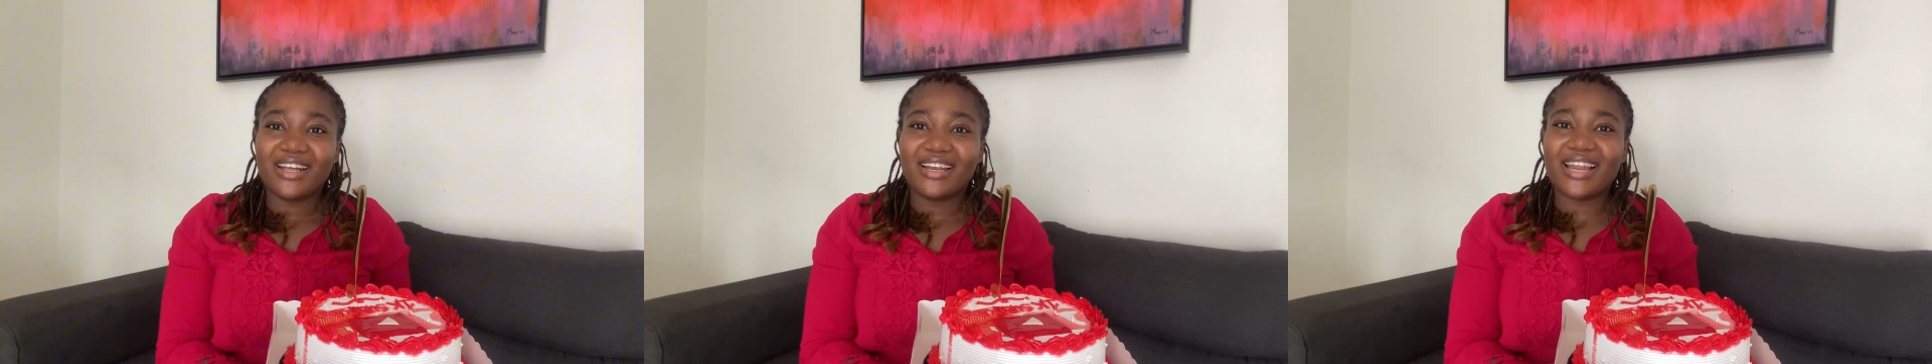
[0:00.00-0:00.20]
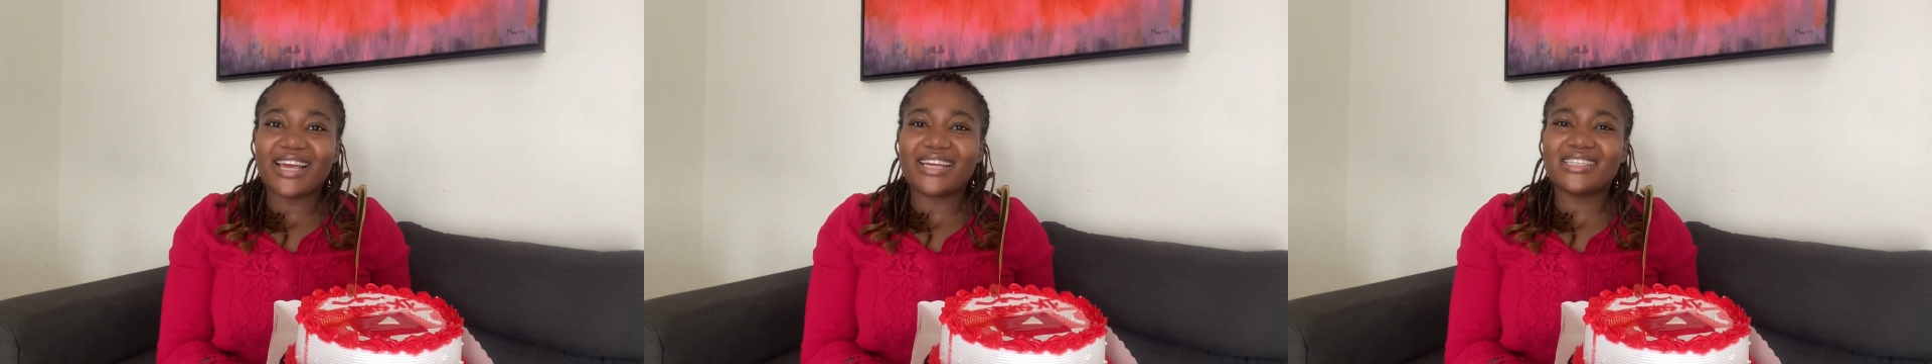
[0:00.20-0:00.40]

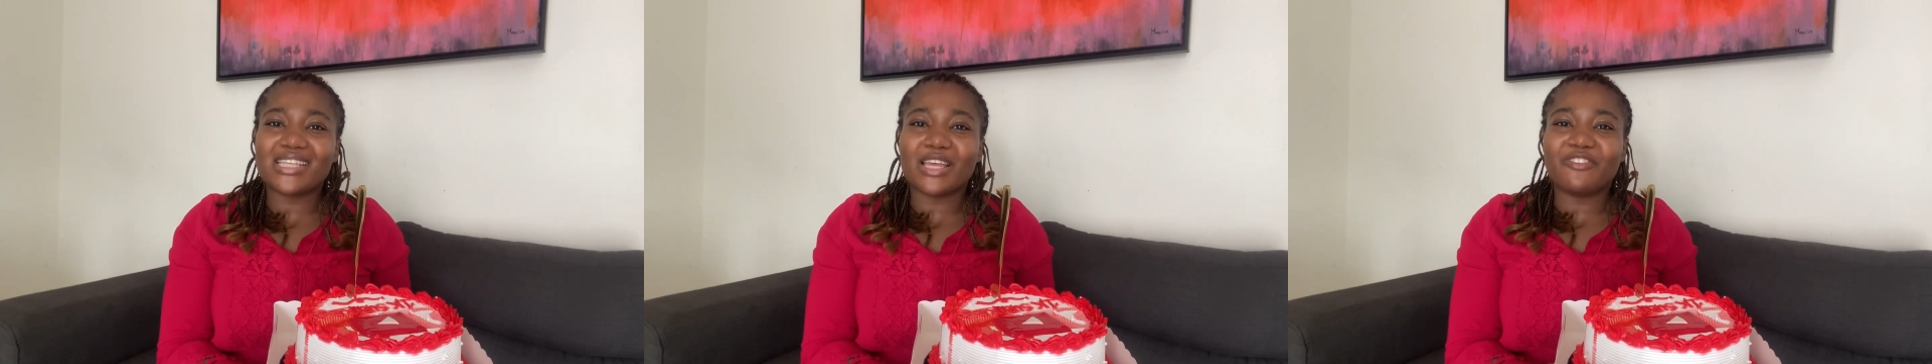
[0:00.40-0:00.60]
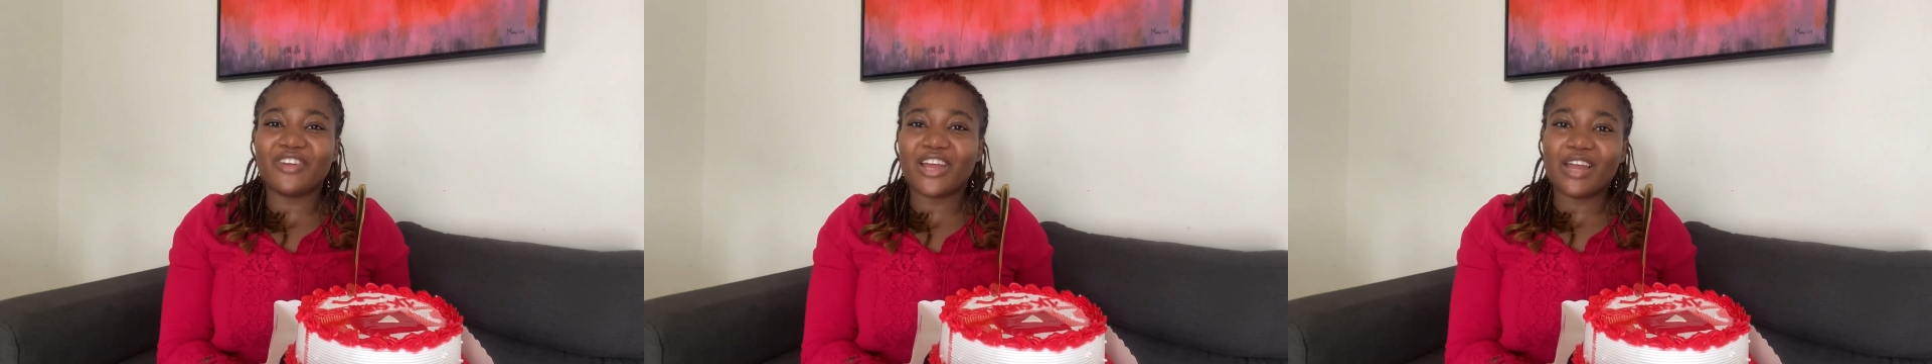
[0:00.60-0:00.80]
Like, it's
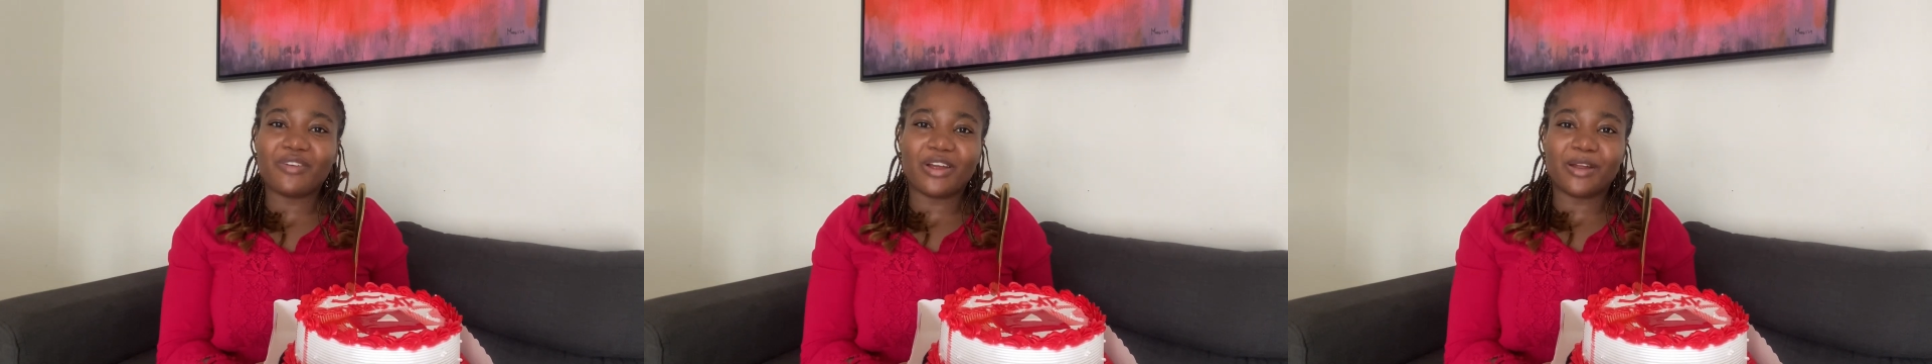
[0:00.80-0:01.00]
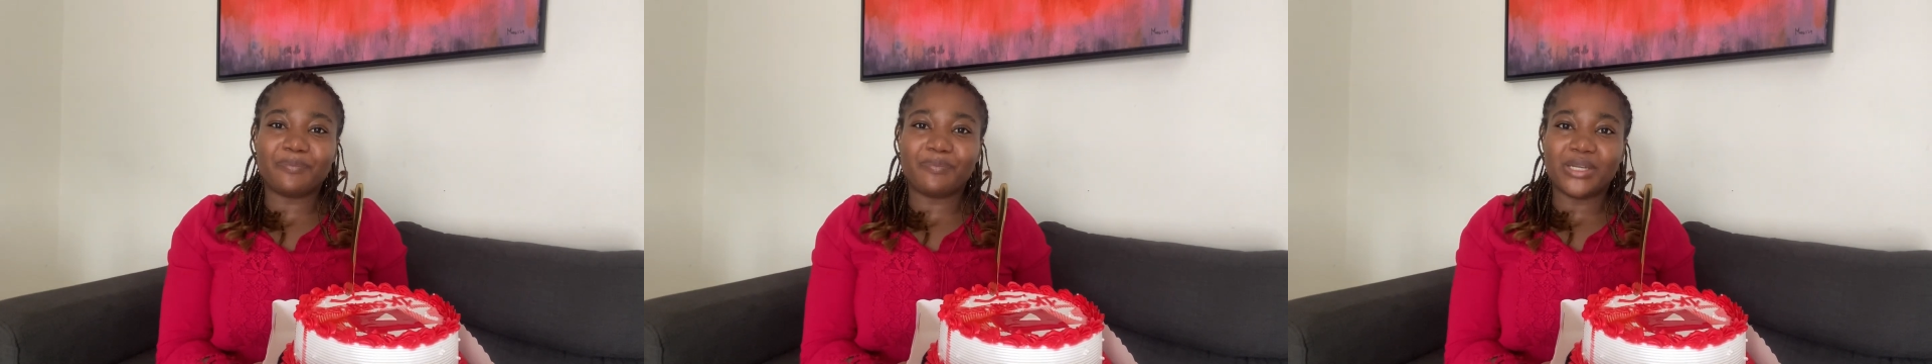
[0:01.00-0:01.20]
a very,
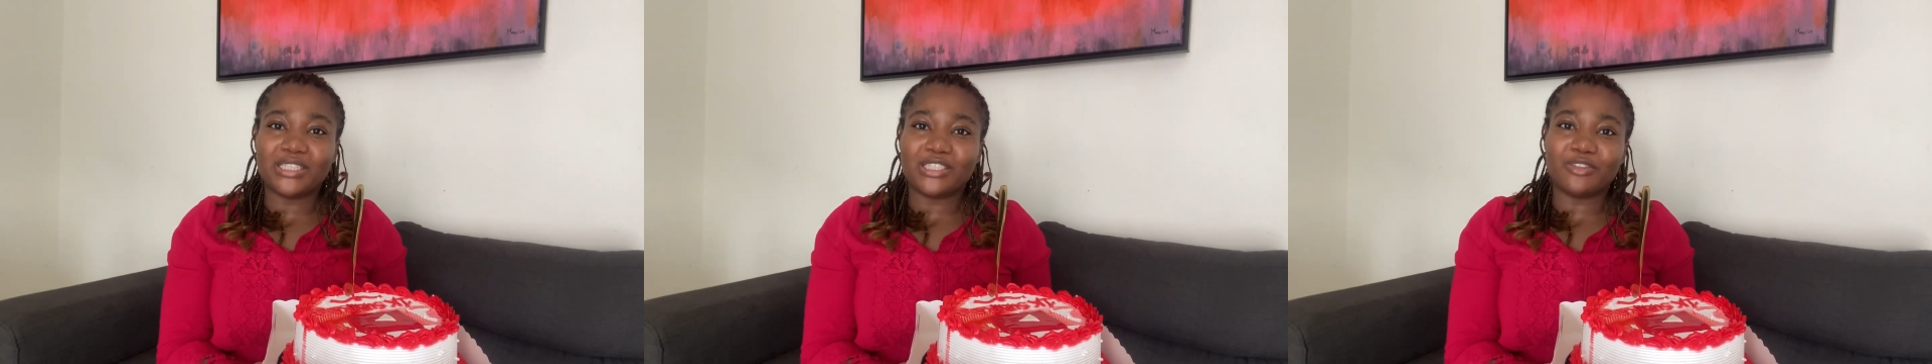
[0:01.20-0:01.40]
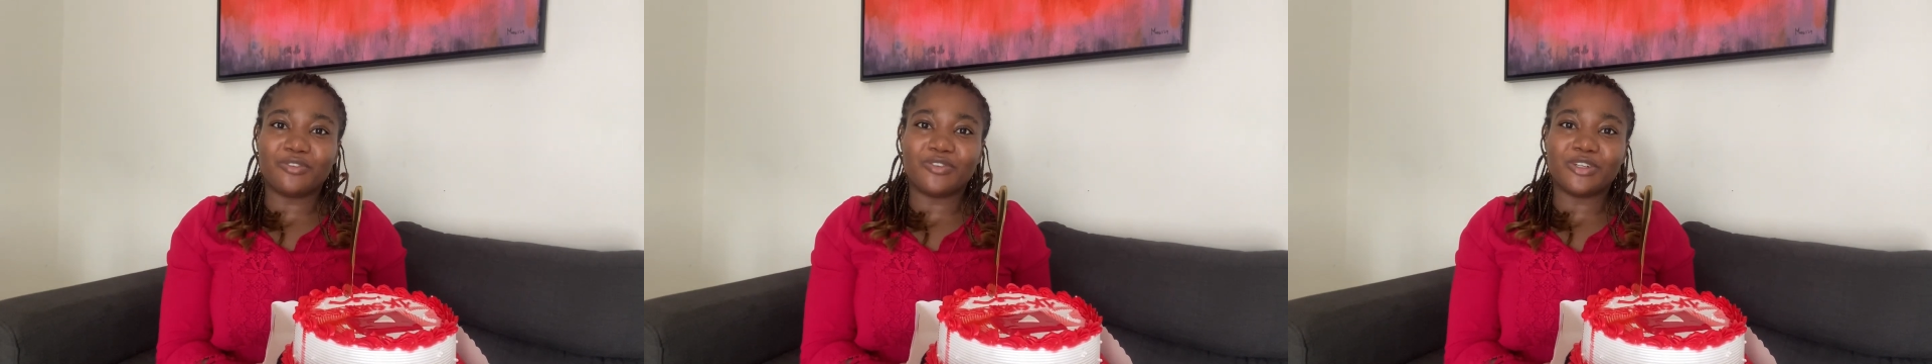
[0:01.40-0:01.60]
very big
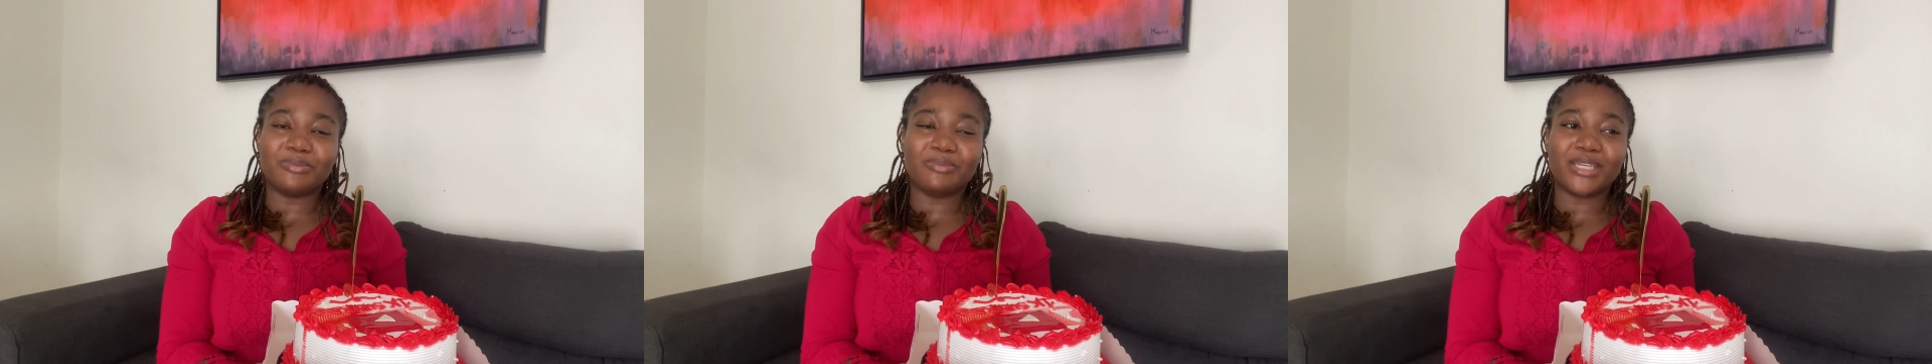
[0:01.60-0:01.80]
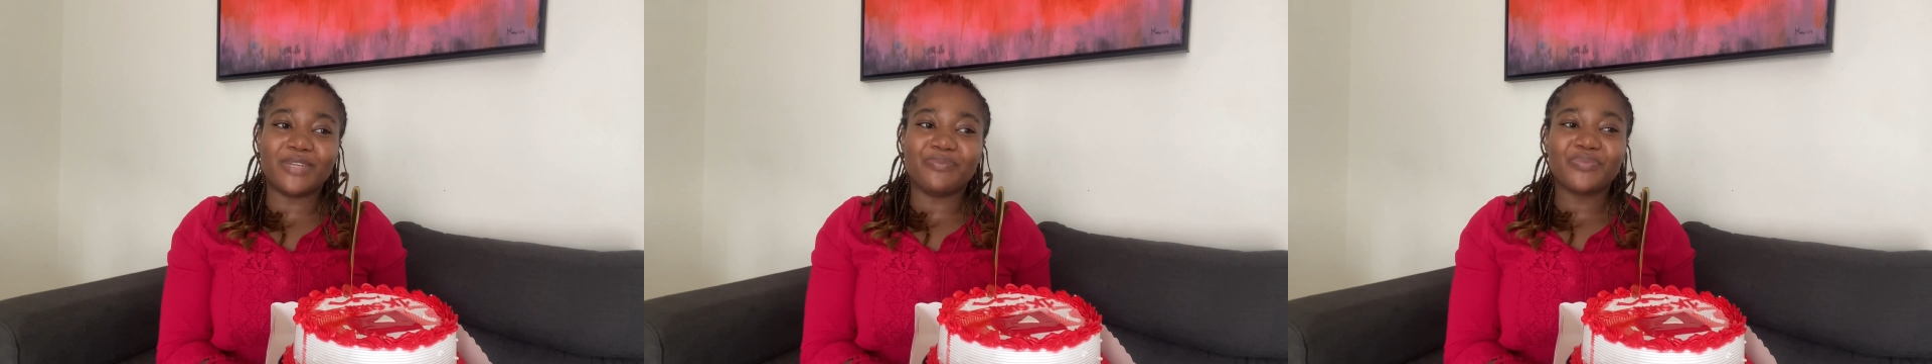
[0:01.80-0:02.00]
deal for
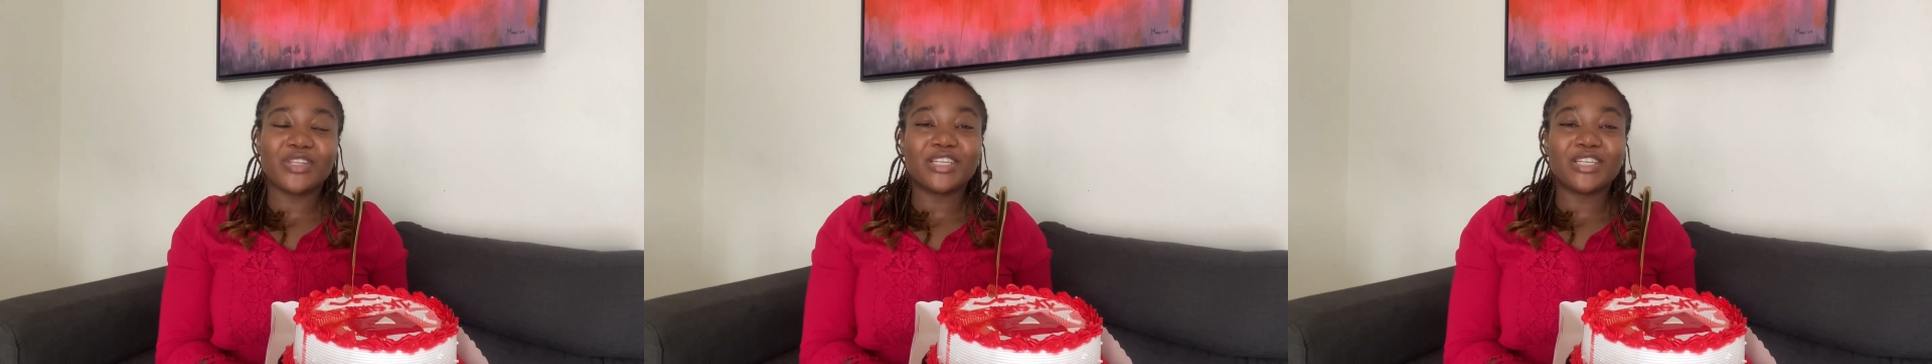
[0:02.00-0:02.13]
me.